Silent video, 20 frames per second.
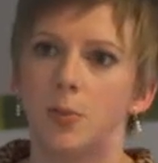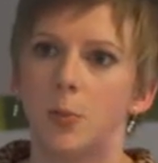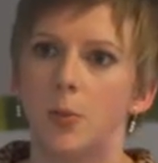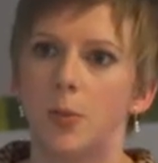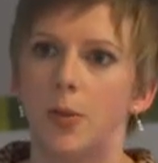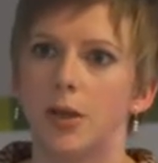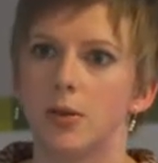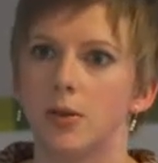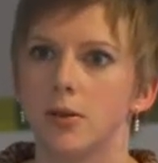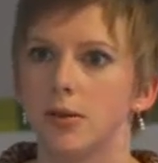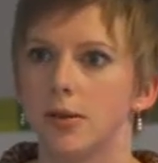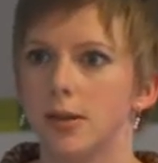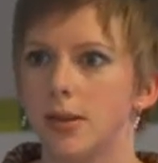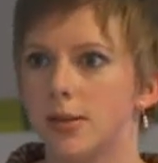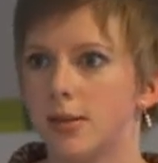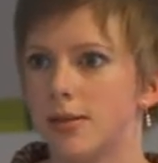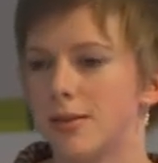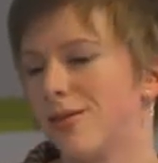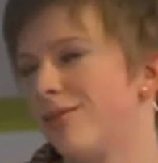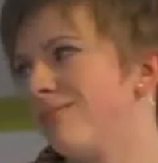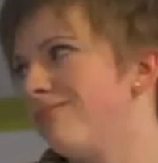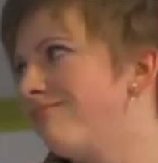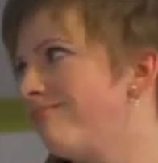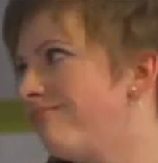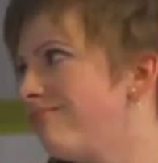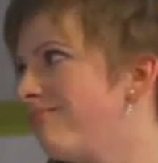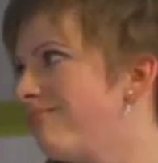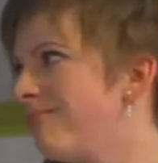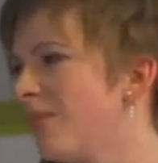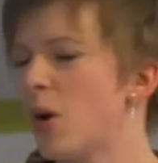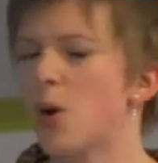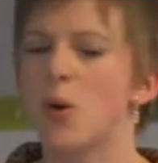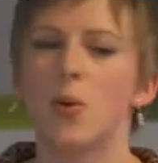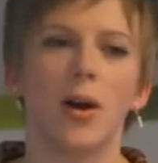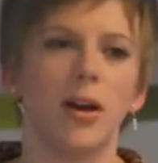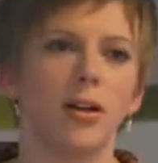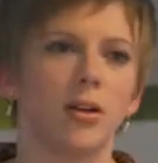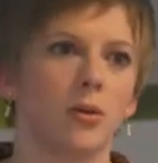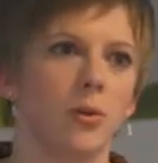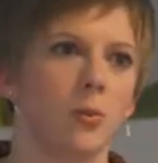because it's
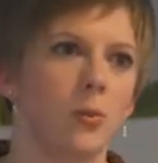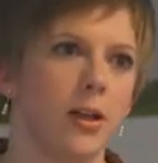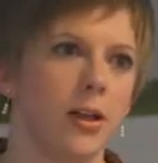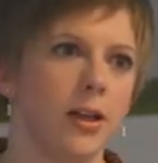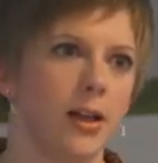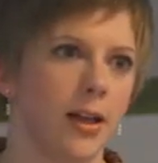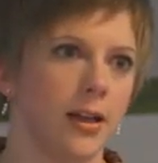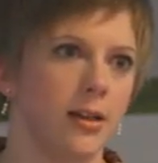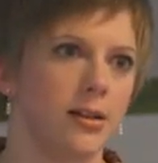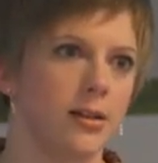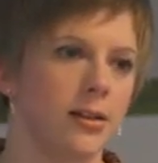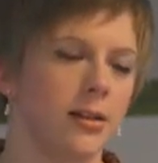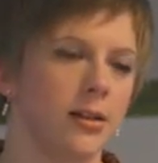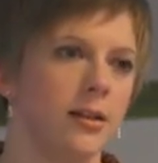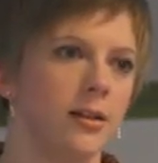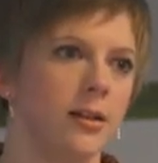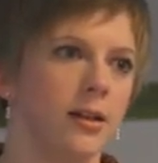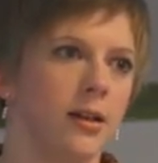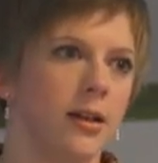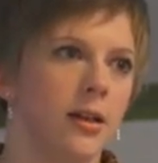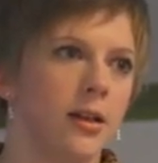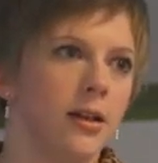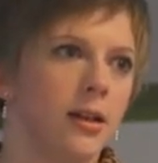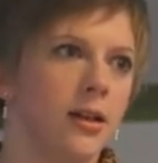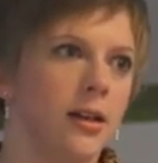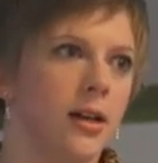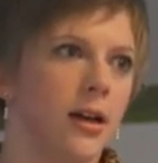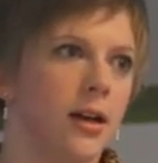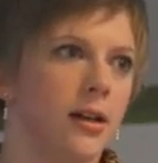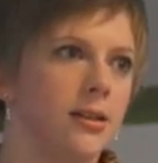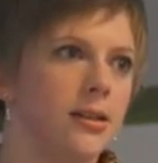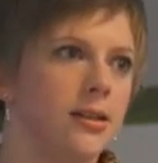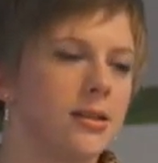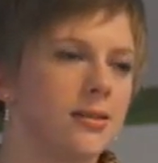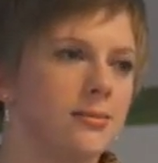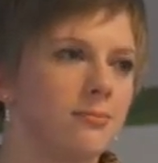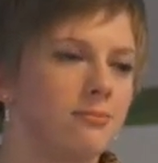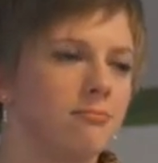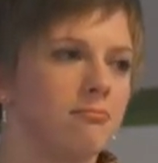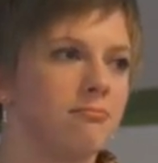quite complicated, and
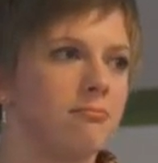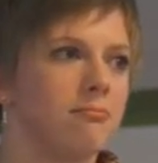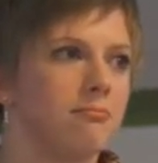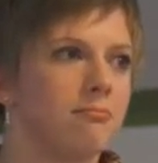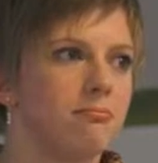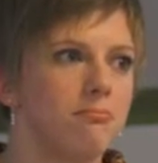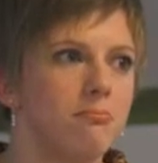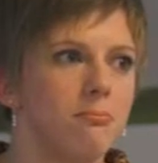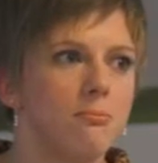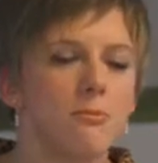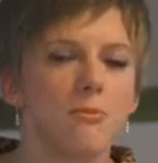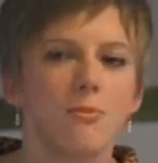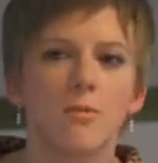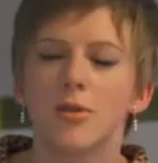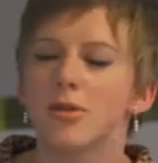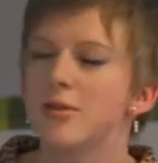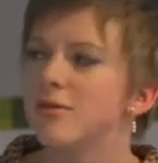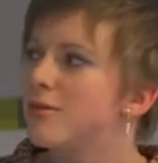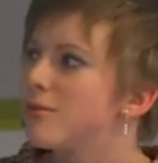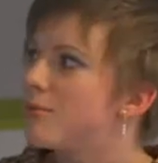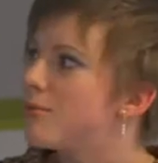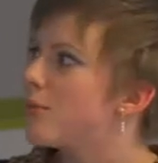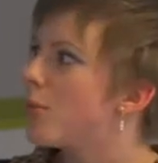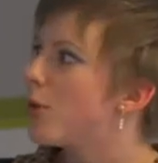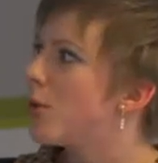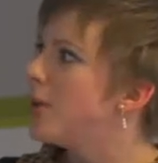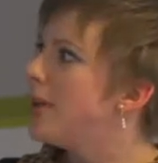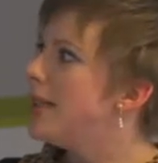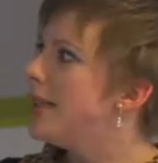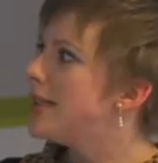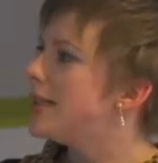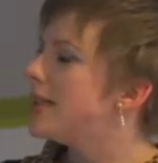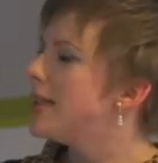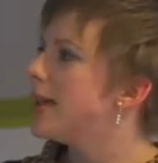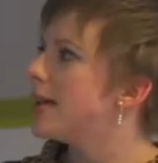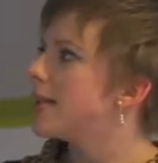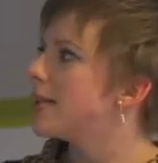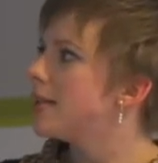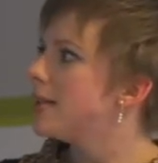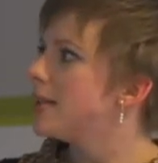it's more
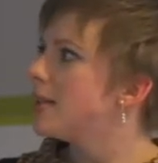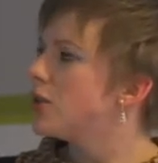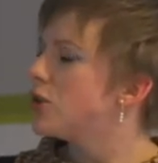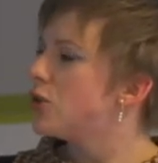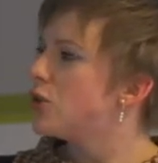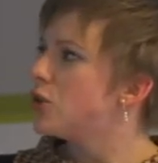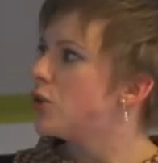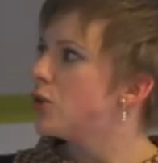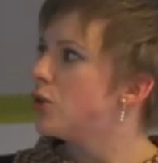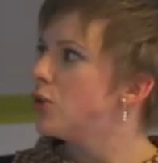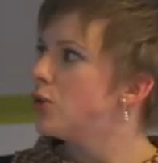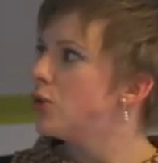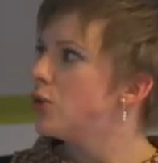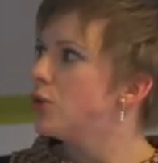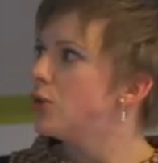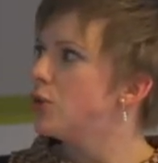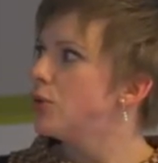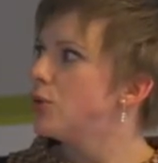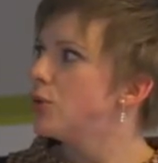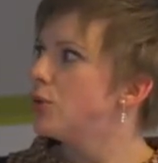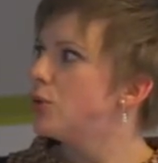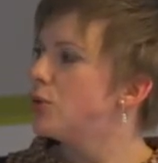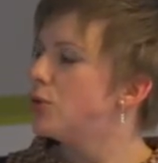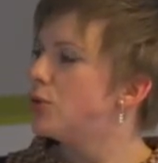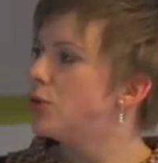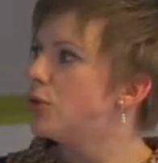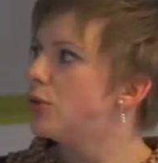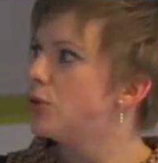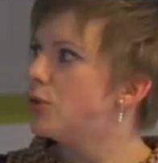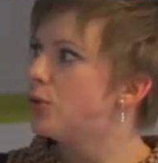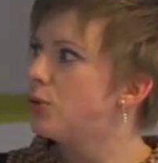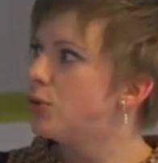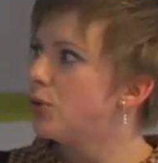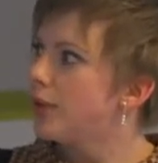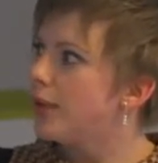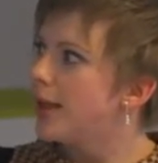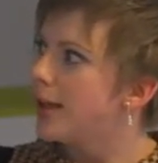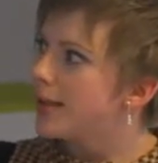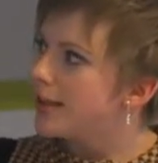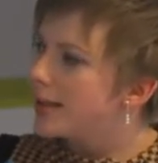easy, I think, to
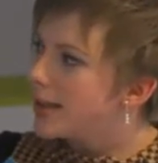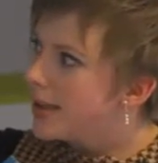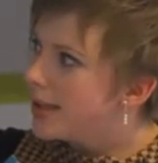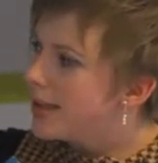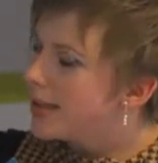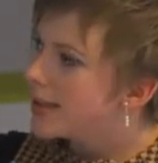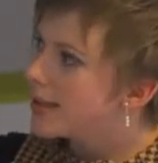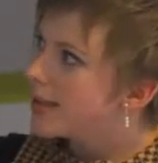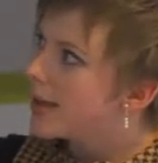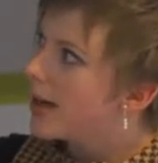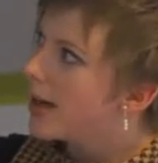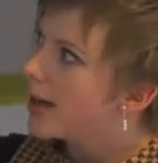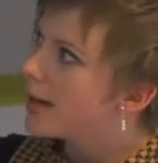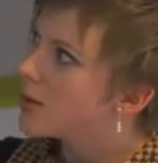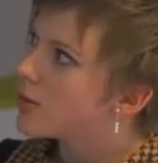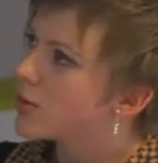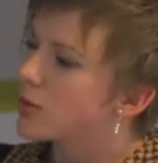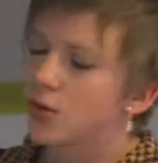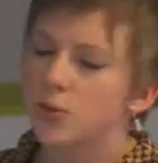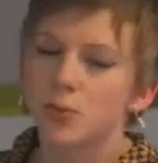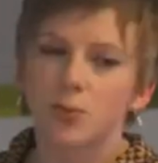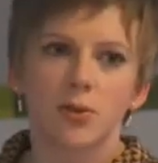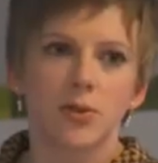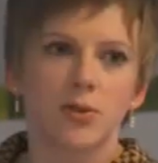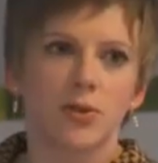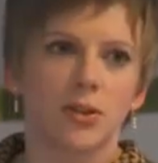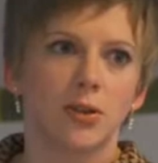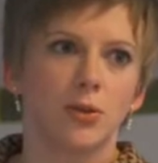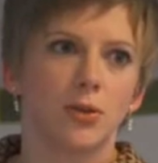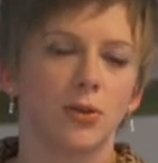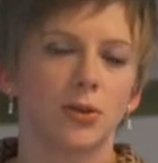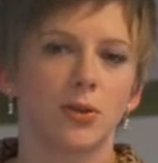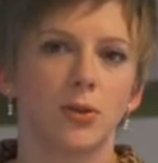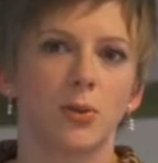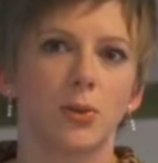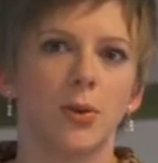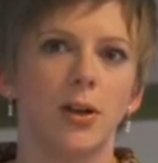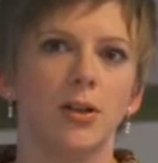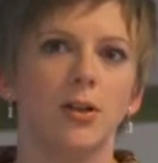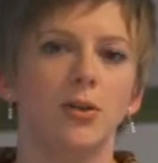get inside those procedures
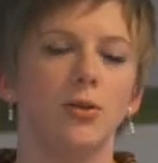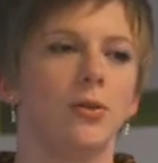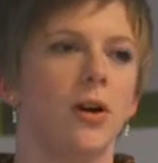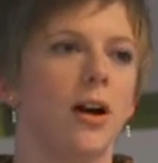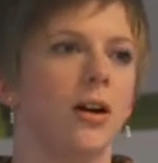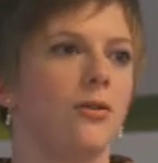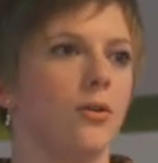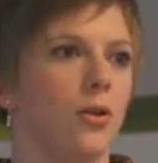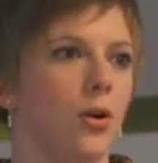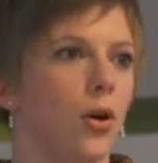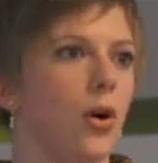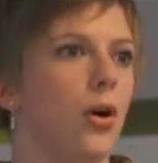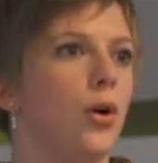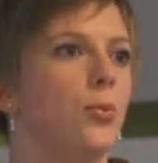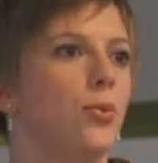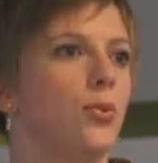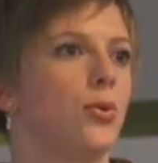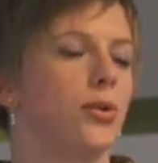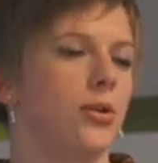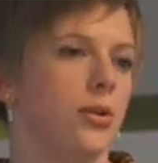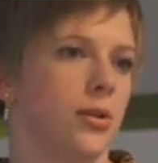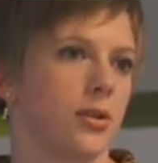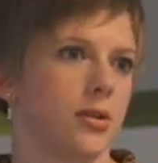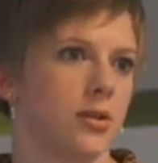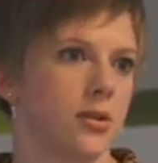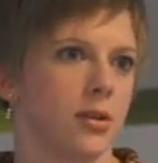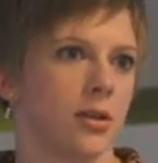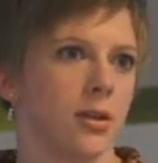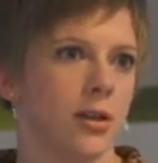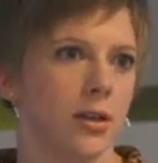when you have a product.